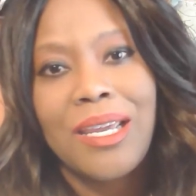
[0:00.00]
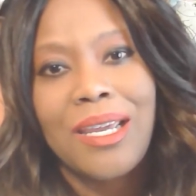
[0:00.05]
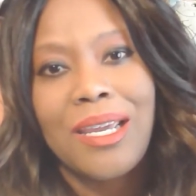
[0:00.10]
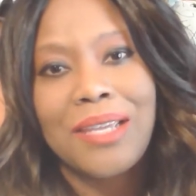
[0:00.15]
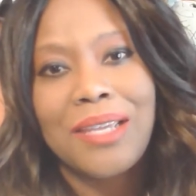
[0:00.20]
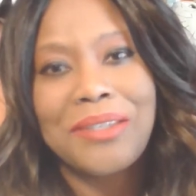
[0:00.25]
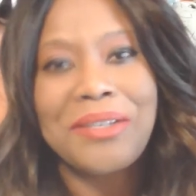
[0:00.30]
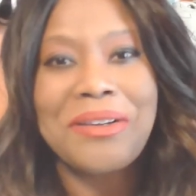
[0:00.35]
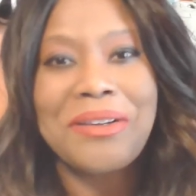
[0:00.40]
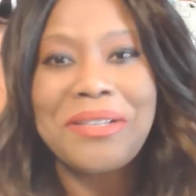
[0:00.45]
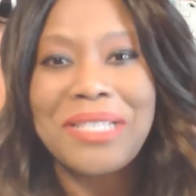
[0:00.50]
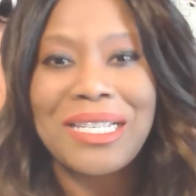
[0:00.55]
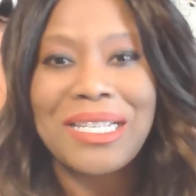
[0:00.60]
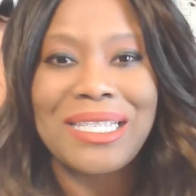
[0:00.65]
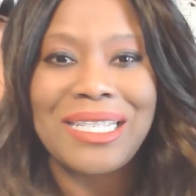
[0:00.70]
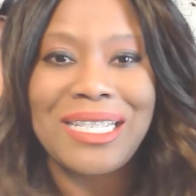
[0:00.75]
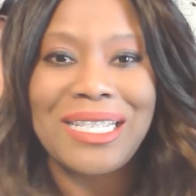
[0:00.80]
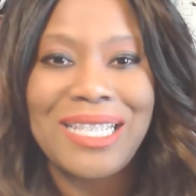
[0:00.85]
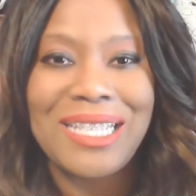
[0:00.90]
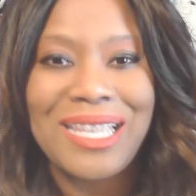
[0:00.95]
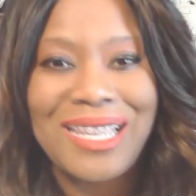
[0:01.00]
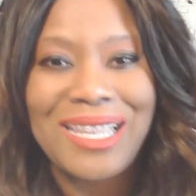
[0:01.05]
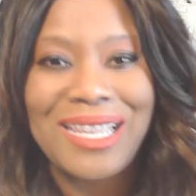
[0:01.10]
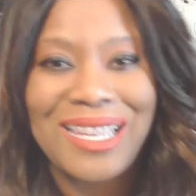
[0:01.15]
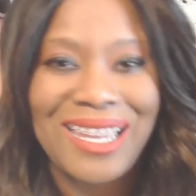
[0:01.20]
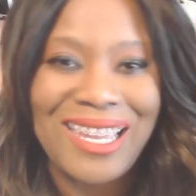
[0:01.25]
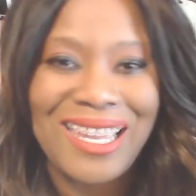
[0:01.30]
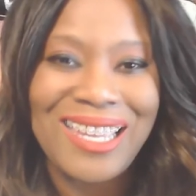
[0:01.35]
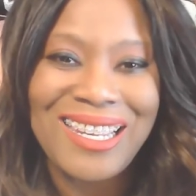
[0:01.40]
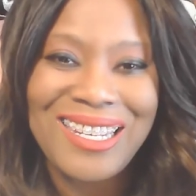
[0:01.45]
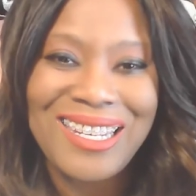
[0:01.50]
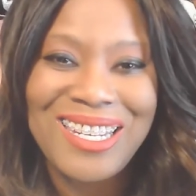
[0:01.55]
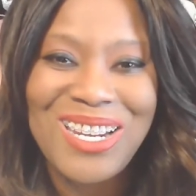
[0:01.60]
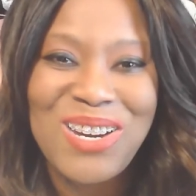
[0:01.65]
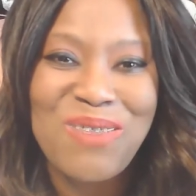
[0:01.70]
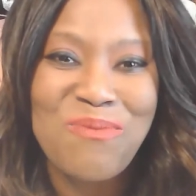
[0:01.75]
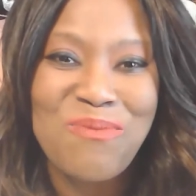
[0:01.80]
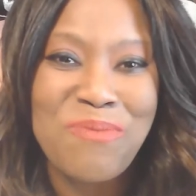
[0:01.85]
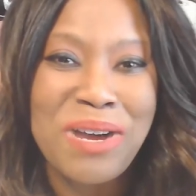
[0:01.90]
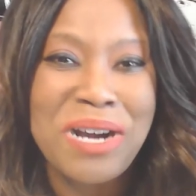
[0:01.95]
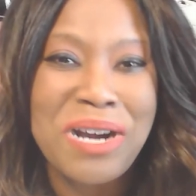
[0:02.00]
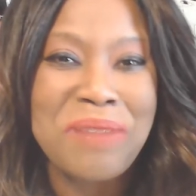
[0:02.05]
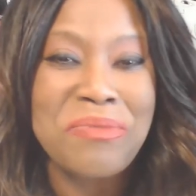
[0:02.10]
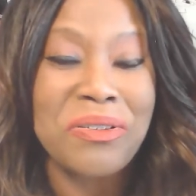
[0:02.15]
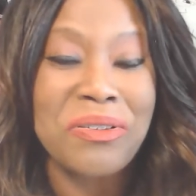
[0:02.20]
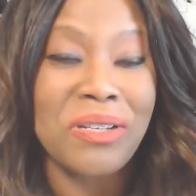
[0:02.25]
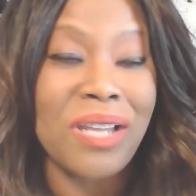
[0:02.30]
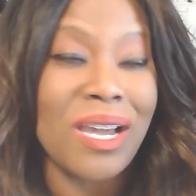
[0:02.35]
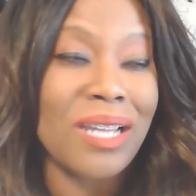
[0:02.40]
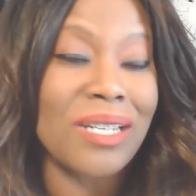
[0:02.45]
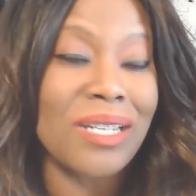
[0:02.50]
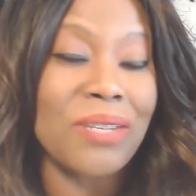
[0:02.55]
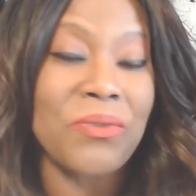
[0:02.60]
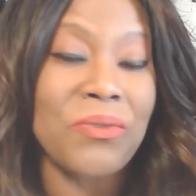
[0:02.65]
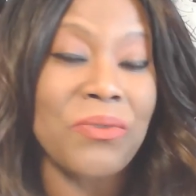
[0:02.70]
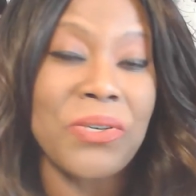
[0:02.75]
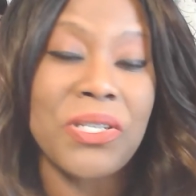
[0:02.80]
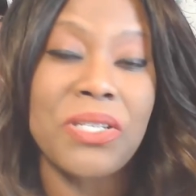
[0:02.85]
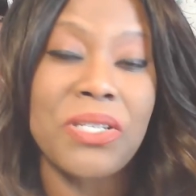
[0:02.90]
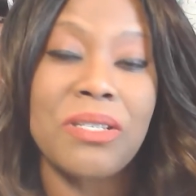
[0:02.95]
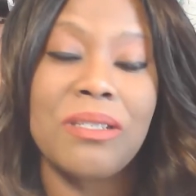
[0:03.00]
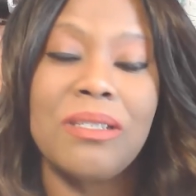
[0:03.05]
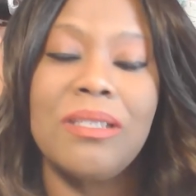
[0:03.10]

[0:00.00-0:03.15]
It turns out that Indy, her mom, Yolanda, which,